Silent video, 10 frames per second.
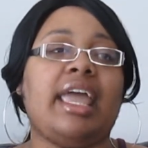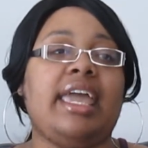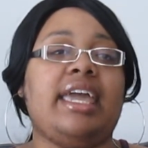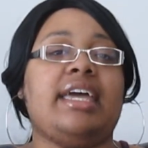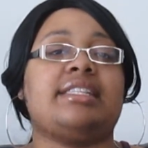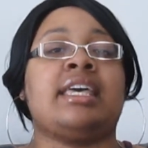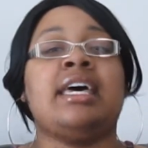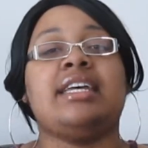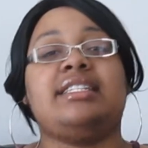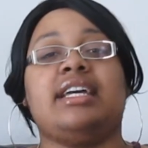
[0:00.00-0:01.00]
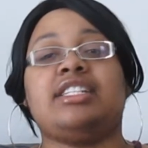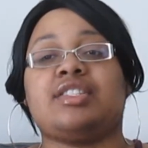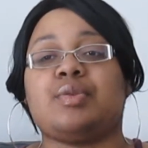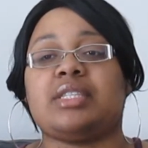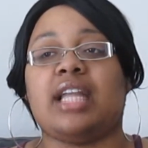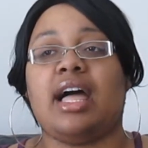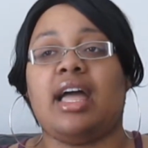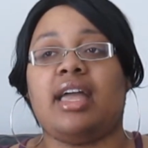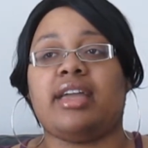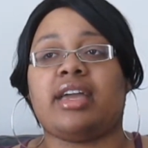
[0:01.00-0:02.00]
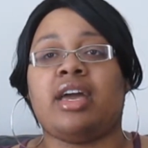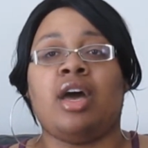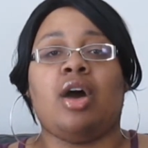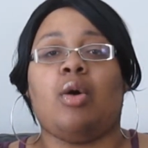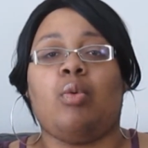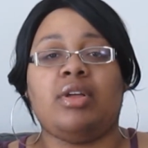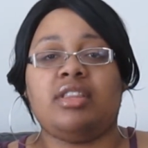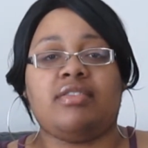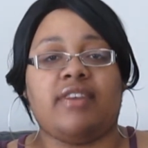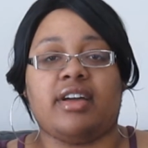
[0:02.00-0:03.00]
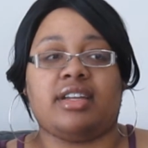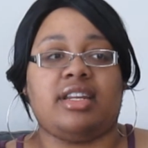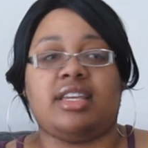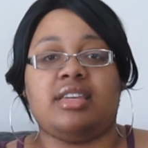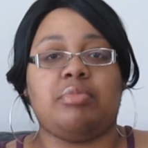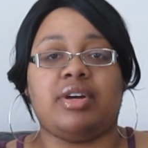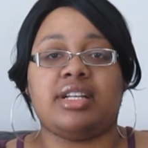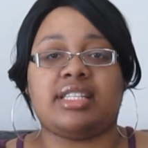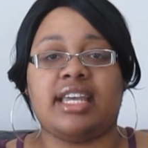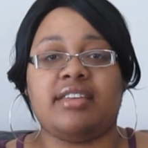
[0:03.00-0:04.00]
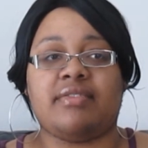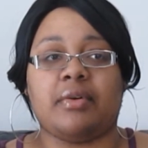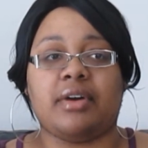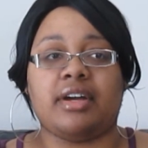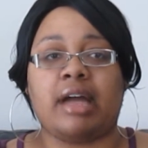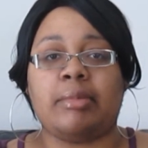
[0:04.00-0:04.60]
And Dutchess was like, what the fuck did he bring Teddy for?